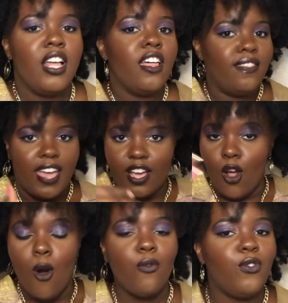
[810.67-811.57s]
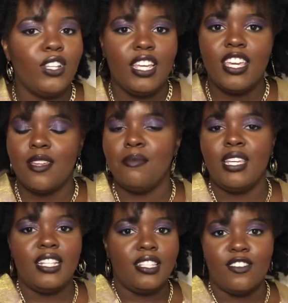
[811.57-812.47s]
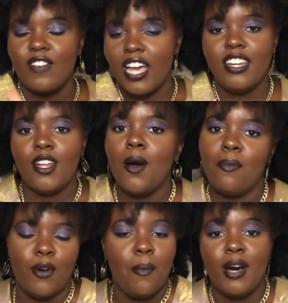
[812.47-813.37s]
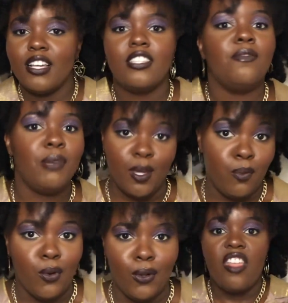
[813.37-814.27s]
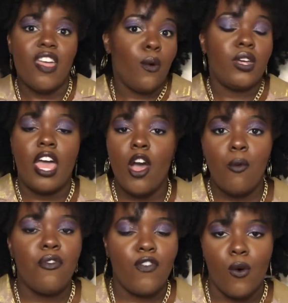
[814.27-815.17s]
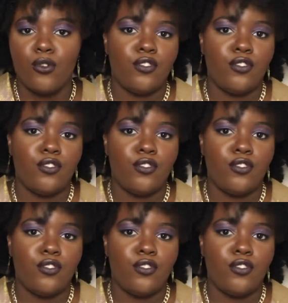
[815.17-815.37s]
that hopefully can be divided up amongst people that would help folks,